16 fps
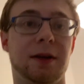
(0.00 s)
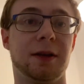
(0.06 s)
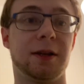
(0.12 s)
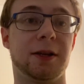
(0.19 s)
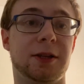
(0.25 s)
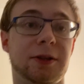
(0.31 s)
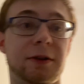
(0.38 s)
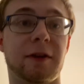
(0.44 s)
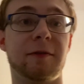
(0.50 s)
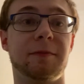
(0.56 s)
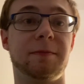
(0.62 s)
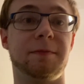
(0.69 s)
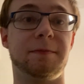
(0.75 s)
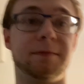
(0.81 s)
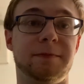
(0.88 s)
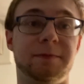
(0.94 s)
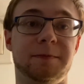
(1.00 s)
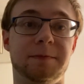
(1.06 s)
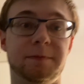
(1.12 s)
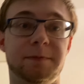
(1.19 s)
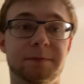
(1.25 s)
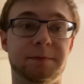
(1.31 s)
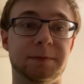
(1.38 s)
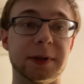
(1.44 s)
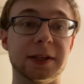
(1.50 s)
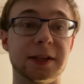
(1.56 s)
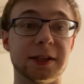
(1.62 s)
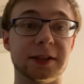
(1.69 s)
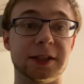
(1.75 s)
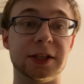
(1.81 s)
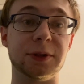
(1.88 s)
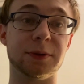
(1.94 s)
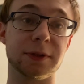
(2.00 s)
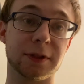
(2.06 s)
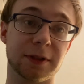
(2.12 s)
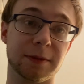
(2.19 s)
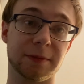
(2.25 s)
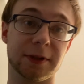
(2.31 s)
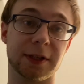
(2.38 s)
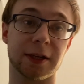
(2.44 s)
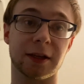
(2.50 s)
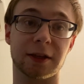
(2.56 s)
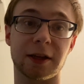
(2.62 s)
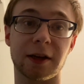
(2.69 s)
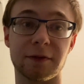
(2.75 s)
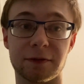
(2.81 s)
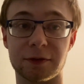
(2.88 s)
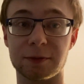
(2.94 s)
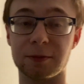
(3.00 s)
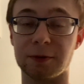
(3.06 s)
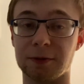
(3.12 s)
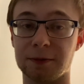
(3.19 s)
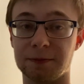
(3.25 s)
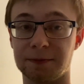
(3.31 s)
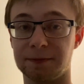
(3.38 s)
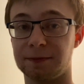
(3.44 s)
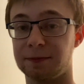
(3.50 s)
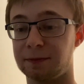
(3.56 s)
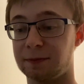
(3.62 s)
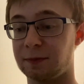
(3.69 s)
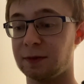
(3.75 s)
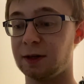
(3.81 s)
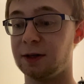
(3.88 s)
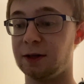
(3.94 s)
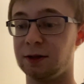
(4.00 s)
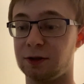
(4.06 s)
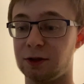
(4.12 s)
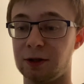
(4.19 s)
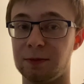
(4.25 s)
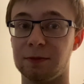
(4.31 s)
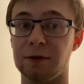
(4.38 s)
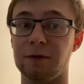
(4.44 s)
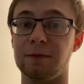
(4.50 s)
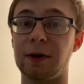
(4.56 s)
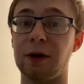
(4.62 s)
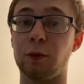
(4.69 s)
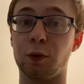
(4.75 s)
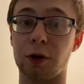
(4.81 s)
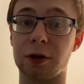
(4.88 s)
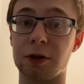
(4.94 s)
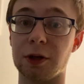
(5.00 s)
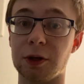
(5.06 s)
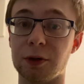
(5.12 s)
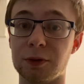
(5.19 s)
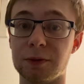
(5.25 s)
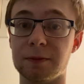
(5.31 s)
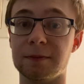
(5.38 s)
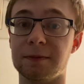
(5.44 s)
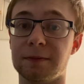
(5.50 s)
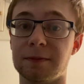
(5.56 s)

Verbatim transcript: So I've been continuously being uncomfortable in terms of my workload.